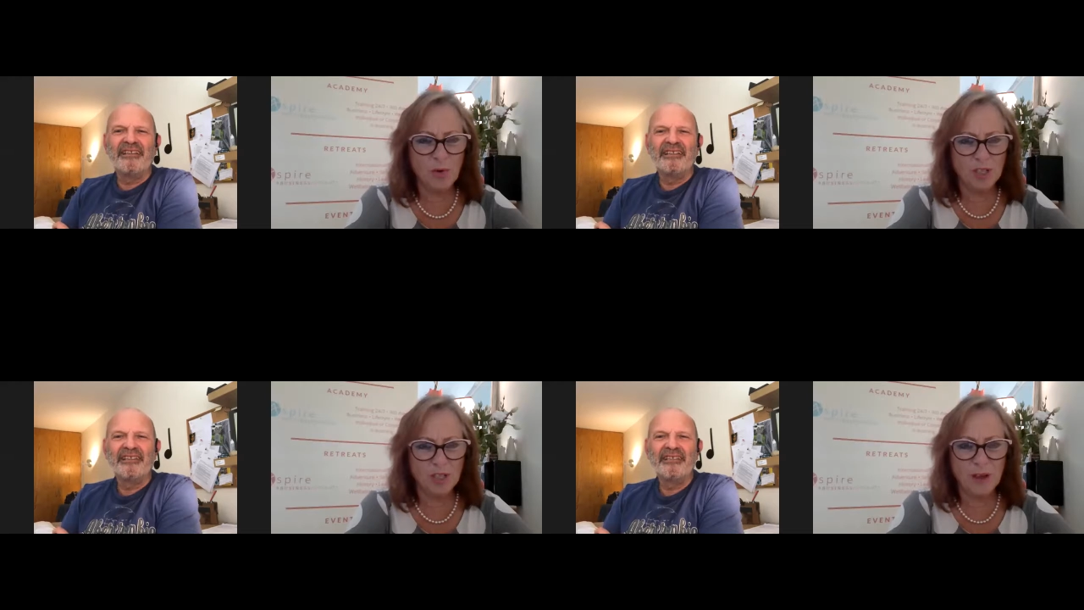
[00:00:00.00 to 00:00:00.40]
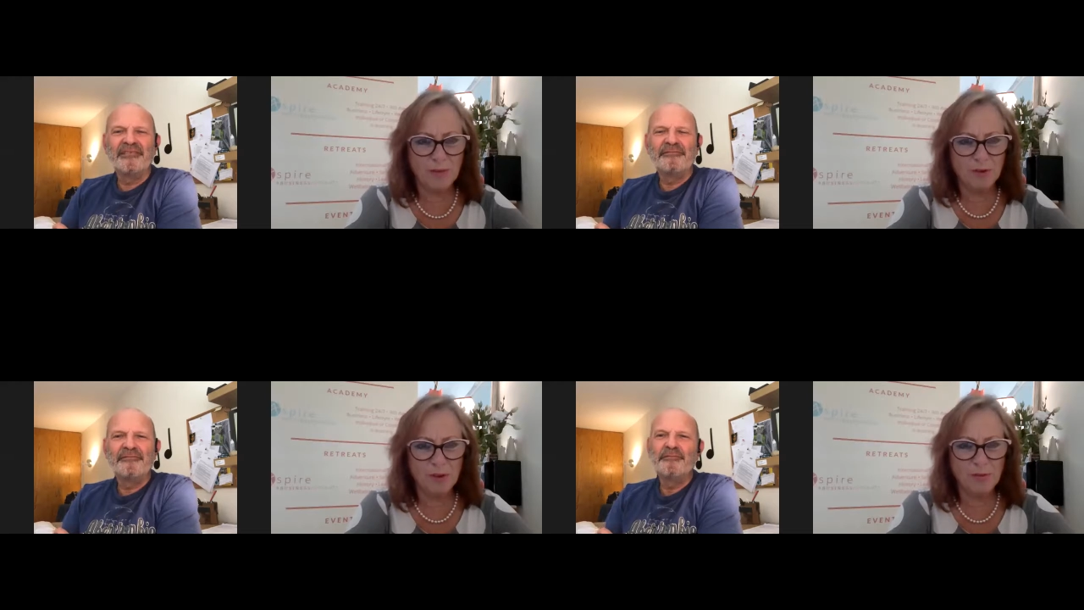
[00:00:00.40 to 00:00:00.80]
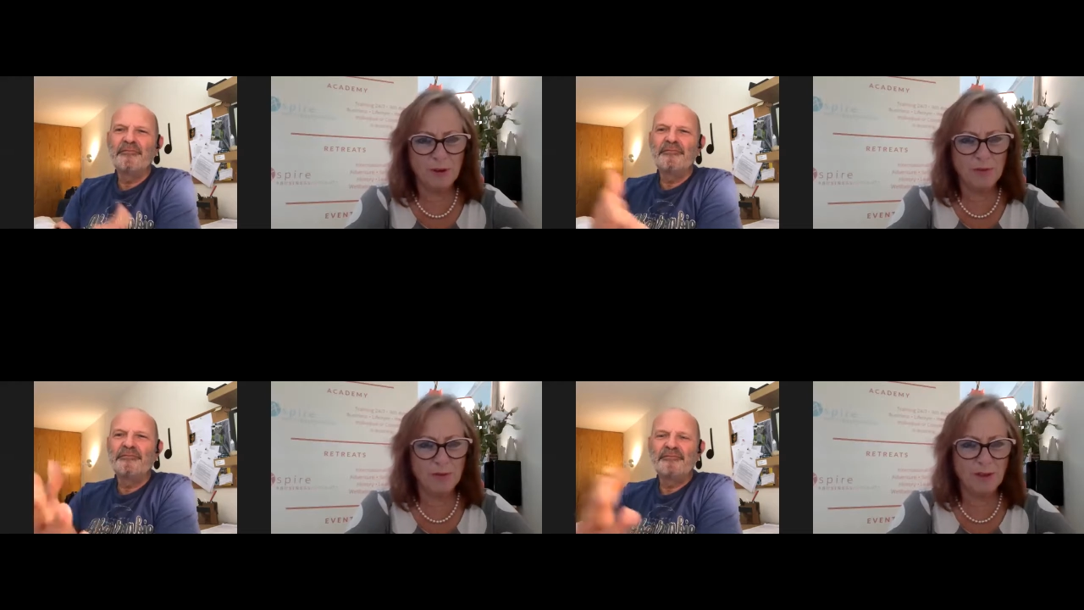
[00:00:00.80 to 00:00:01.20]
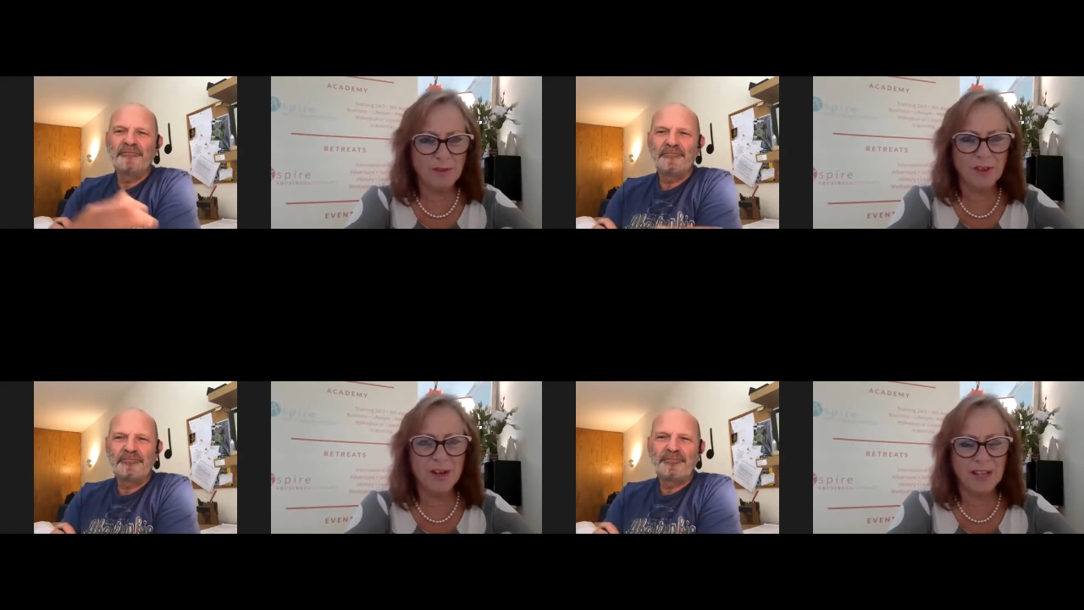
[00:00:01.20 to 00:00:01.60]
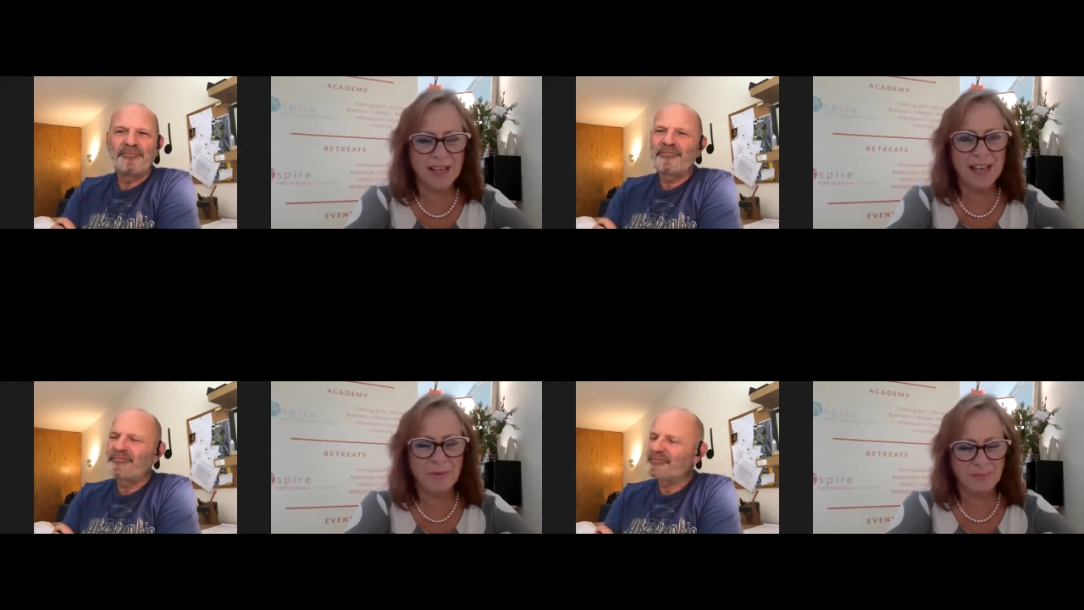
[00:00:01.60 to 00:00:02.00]
Speaker 1: mortgage went through the roof
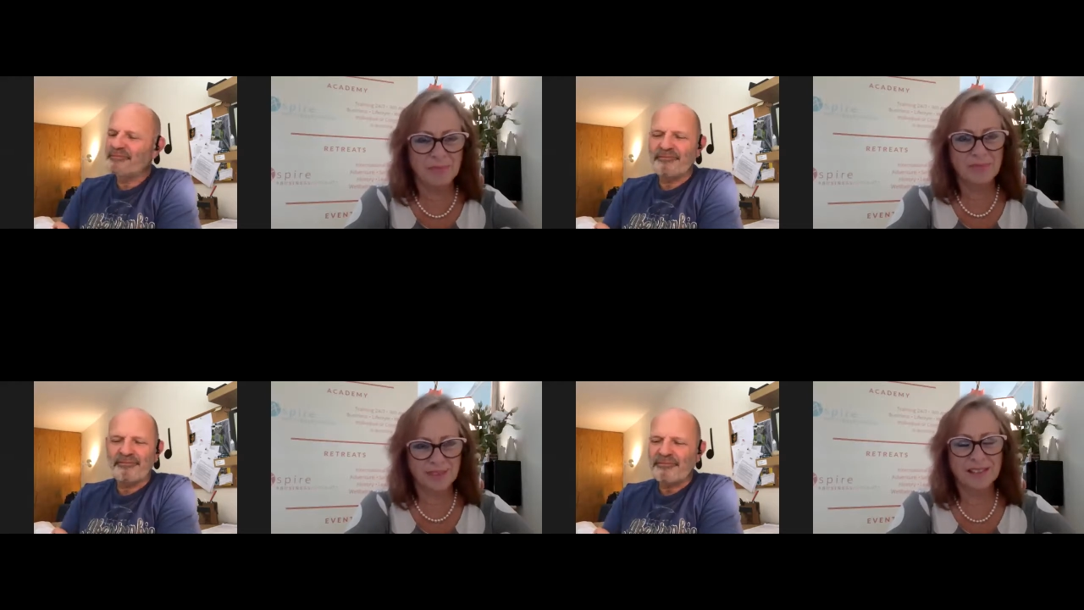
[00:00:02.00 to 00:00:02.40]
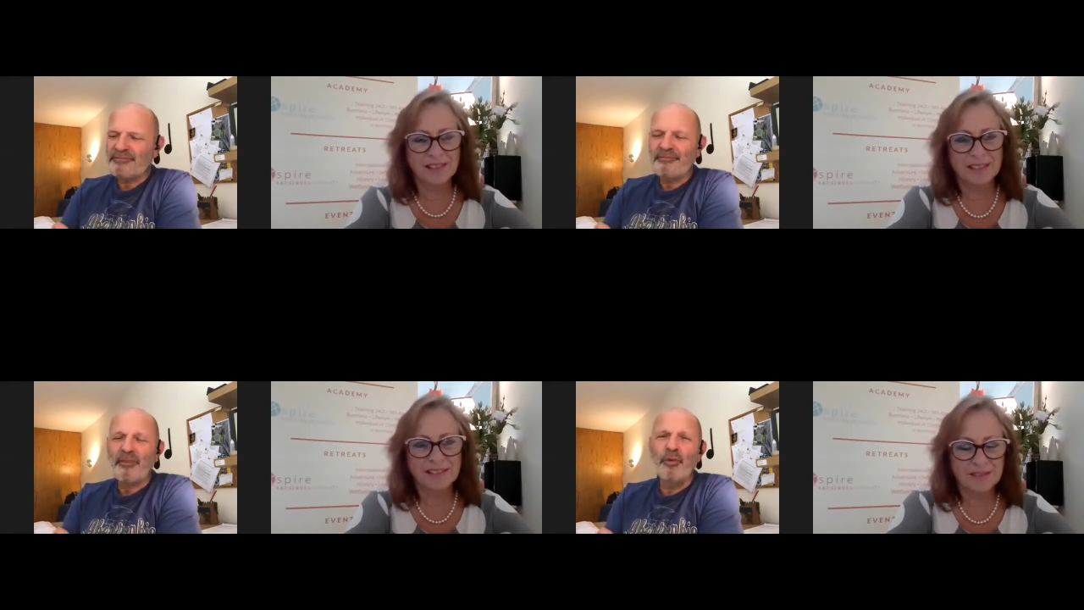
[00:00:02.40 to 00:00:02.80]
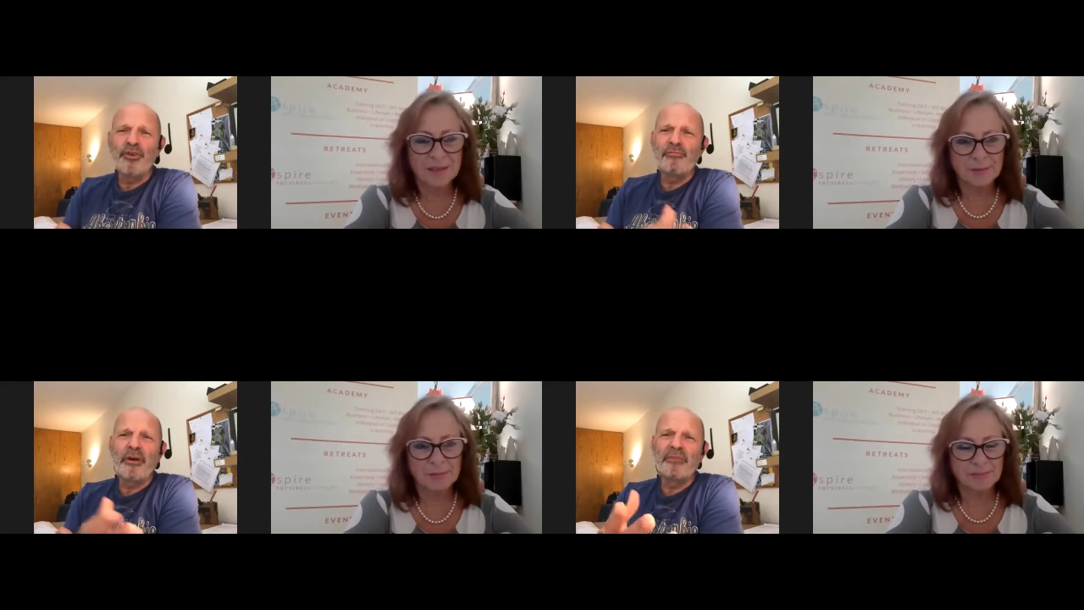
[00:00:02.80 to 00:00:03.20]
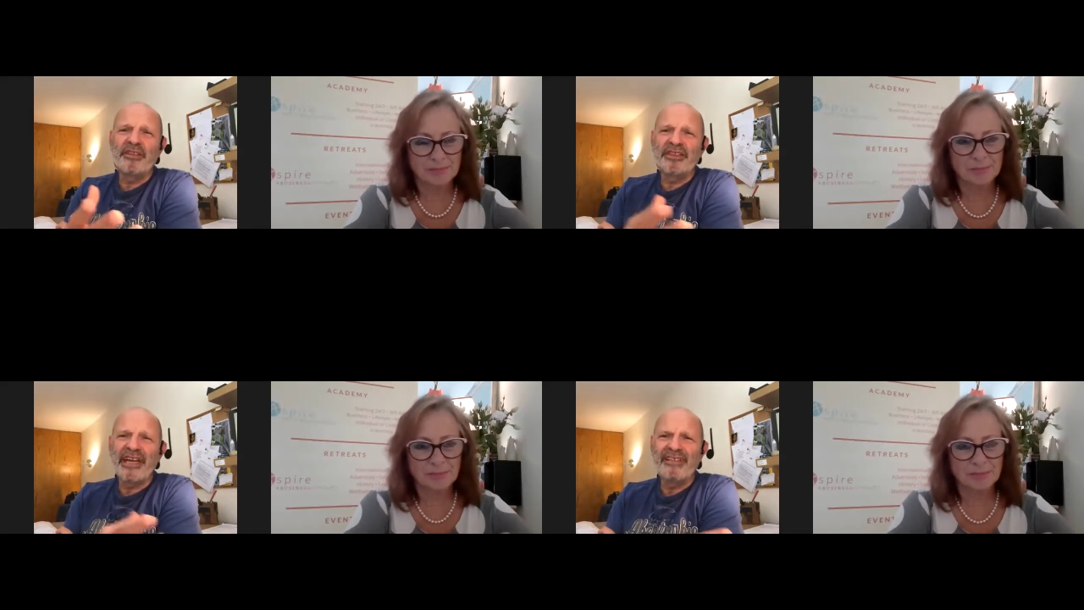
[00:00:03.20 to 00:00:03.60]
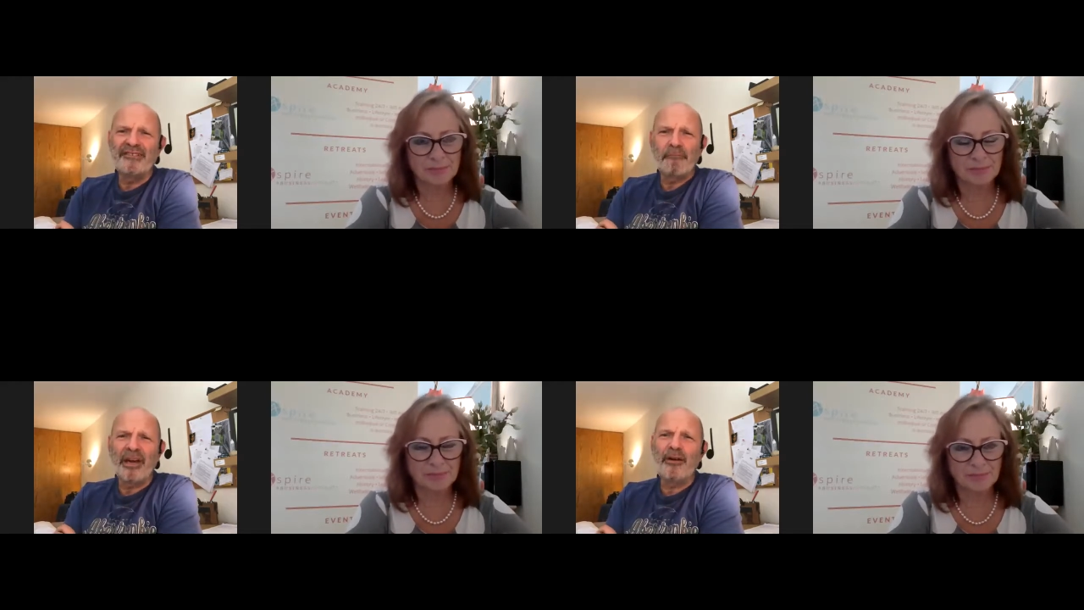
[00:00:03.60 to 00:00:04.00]
overnight. Yeah.
Speaker 2: Well, you remember the days
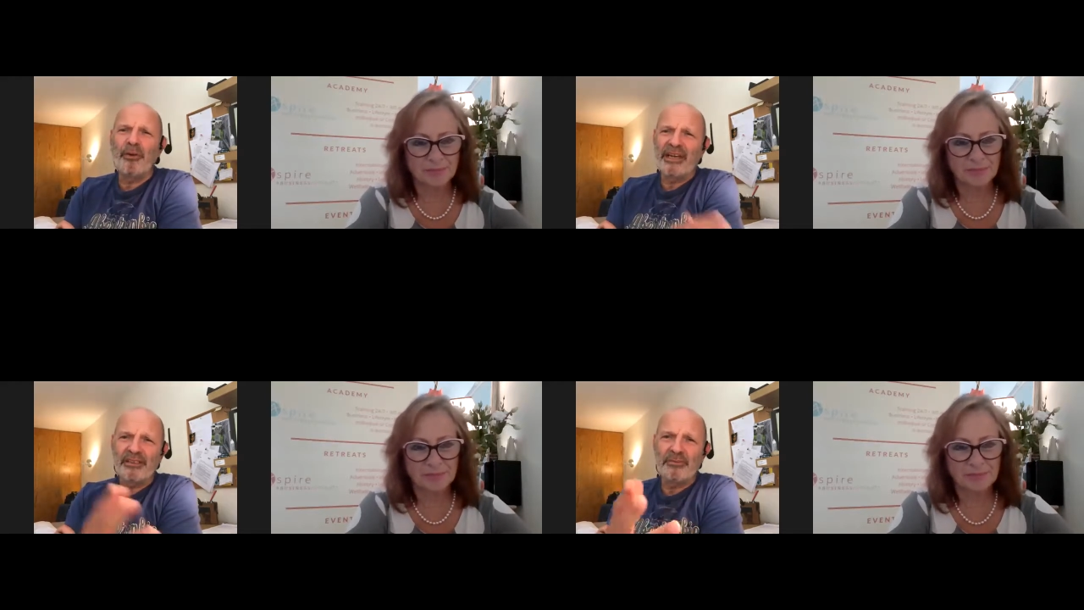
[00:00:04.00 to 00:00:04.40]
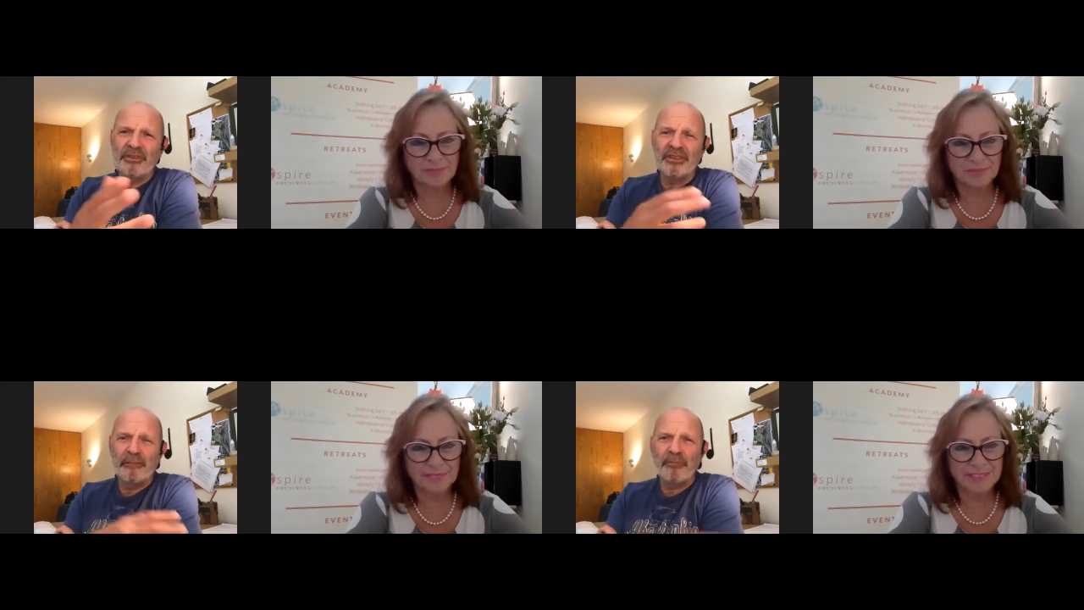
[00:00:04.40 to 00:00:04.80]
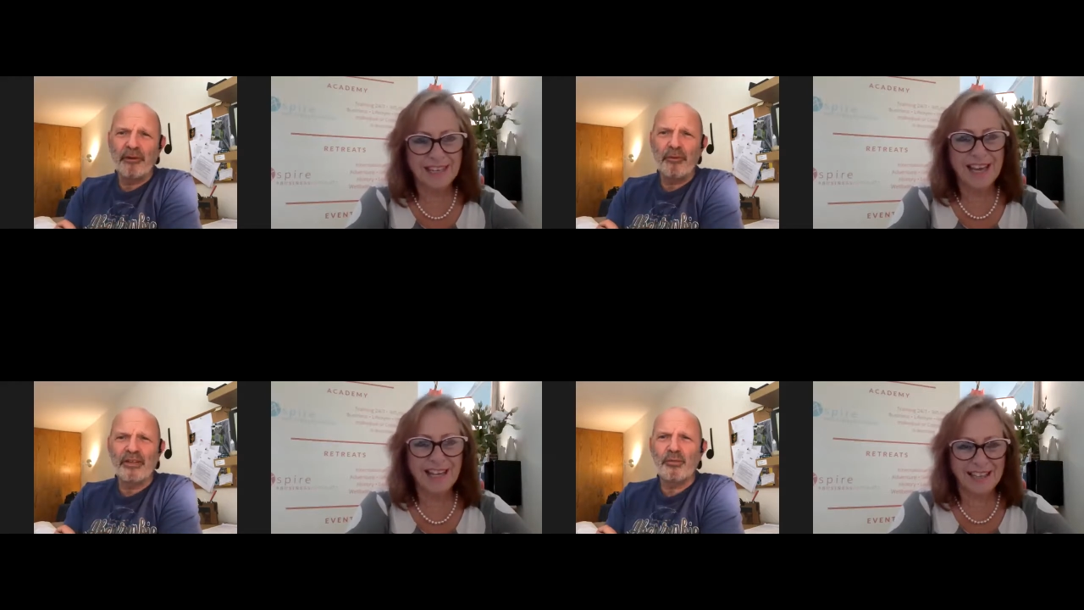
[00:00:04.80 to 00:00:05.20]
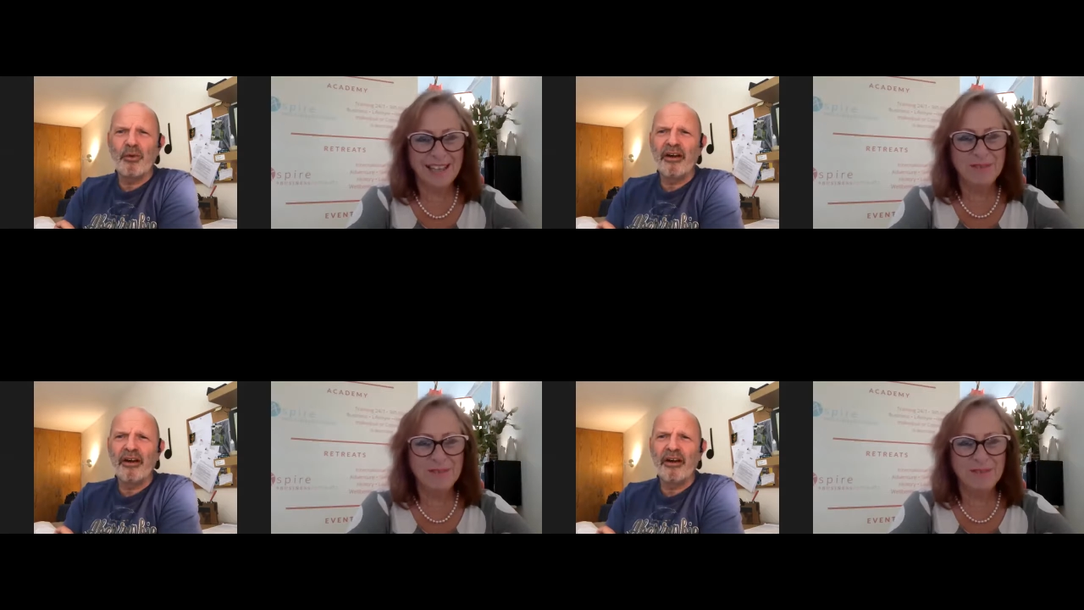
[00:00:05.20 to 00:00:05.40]
of Pickwick's, wasn't it? Pickwick's yeah,